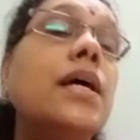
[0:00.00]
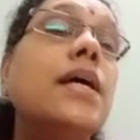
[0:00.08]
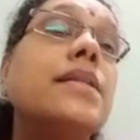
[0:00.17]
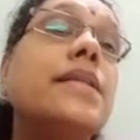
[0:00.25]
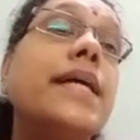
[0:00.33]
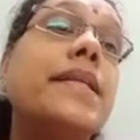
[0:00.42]

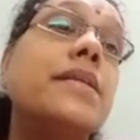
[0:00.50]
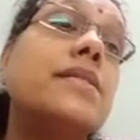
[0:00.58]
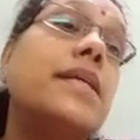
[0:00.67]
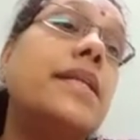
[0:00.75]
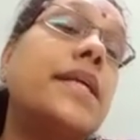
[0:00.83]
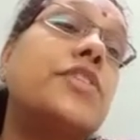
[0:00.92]
That is
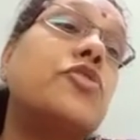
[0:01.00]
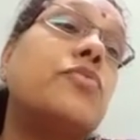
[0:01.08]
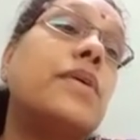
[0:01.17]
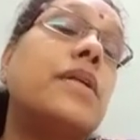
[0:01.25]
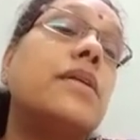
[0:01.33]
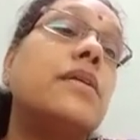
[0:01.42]
the next
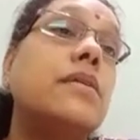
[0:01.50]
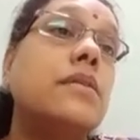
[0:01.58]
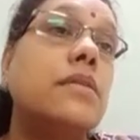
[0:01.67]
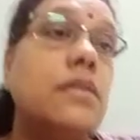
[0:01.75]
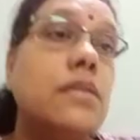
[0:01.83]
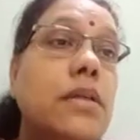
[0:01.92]
one.
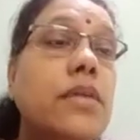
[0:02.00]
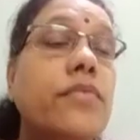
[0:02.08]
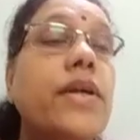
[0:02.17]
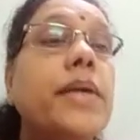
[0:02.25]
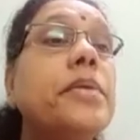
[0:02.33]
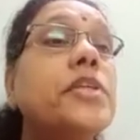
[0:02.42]
Here
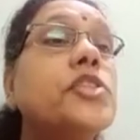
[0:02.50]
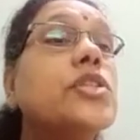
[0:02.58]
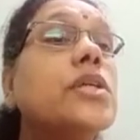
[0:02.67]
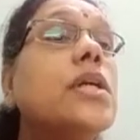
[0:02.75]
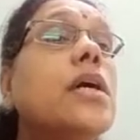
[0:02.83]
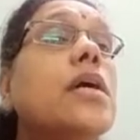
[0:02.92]
one
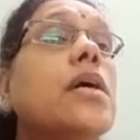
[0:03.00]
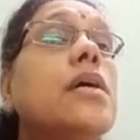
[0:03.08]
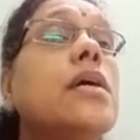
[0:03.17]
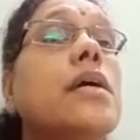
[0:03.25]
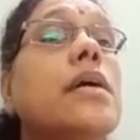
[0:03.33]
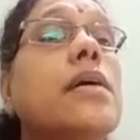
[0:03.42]
picture.
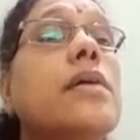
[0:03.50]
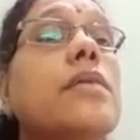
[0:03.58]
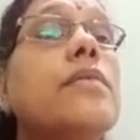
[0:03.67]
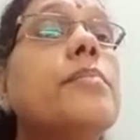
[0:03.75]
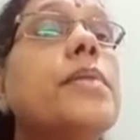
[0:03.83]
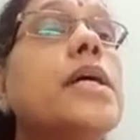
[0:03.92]

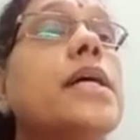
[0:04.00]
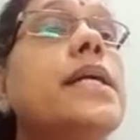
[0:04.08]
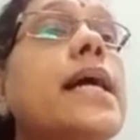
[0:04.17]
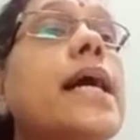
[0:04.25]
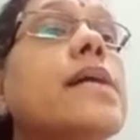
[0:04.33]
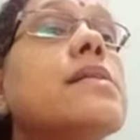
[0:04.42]
Bird,
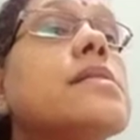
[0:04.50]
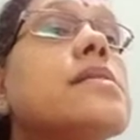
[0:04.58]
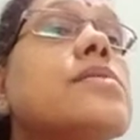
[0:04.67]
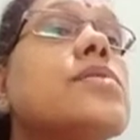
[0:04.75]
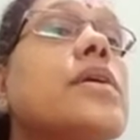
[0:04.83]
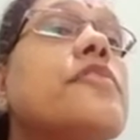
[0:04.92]

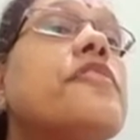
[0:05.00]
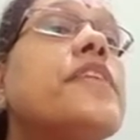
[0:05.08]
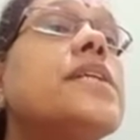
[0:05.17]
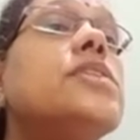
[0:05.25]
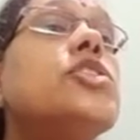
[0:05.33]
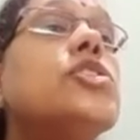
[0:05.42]
ancestor
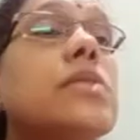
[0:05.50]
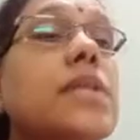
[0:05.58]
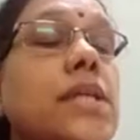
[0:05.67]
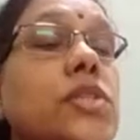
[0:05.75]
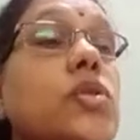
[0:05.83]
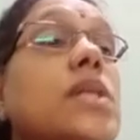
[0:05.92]
fringe,
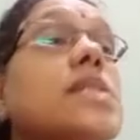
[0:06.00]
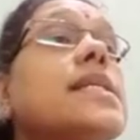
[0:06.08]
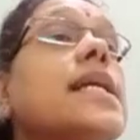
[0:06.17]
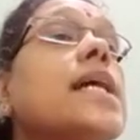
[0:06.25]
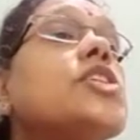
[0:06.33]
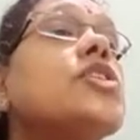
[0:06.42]
natural
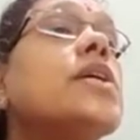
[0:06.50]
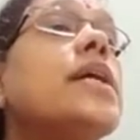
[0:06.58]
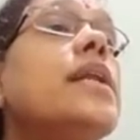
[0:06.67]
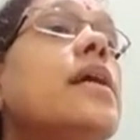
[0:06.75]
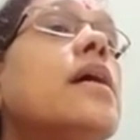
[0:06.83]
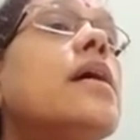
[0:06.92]

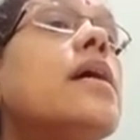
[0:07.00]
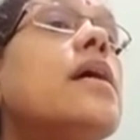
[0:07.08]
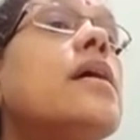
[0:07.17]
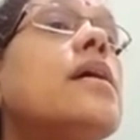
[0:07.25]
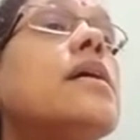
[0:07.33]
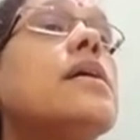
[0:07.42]
selection.
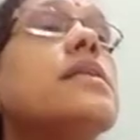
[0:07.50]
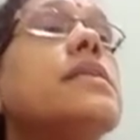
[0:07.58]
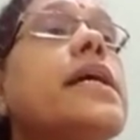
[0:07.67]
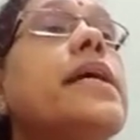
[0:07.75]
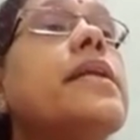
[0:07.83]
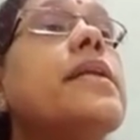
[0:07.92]

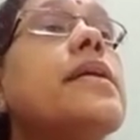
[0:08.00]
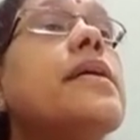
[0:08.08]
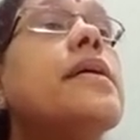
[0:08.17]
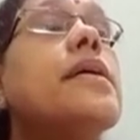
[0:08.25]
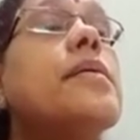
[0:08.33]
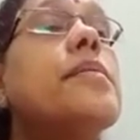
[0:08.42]
Then
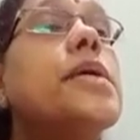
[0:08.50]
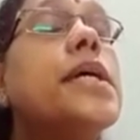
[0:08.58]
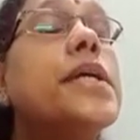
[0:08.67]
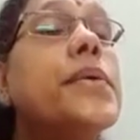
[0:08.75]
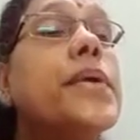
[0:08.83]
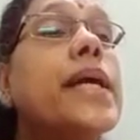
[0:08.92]
where
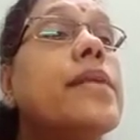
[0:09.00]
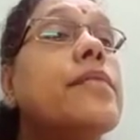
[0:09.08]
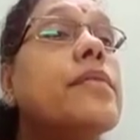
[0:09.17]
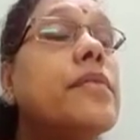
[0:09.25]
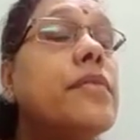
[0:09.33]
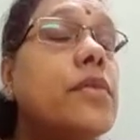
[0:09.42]
you can
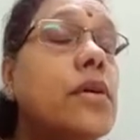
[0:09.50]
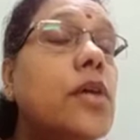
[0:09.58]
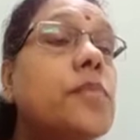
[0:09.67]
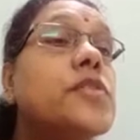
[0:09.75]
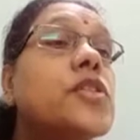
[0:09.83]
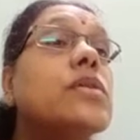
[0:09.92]

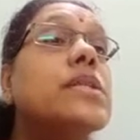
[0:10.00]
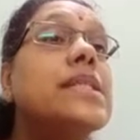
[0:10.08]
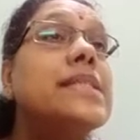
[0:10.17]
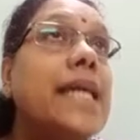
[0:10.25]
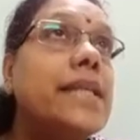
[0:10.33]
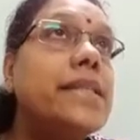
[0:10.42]
observe the
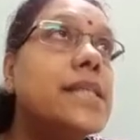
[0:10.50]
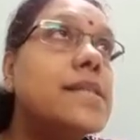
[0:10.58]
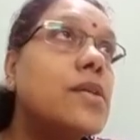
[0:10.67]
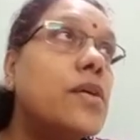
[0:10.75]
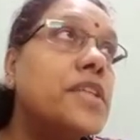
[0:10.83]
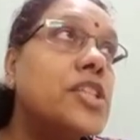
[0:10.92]
changes
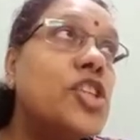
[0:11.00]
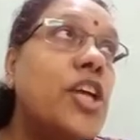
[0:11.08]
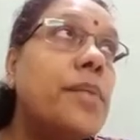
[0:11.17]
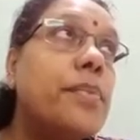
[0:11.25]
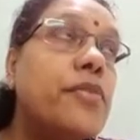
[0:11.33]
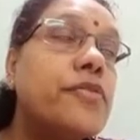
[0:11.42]
of the
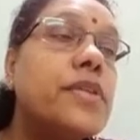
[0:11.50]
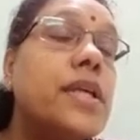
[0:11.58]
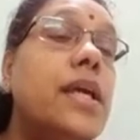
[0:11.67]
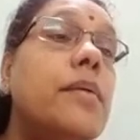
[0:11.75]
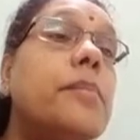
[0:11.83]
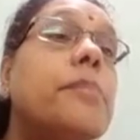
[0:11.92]
shape of
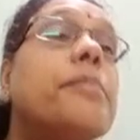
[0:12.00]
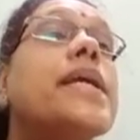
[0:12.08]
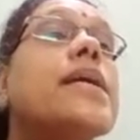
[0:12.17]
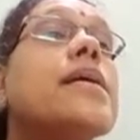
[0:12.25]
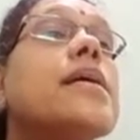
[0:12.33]
the beak.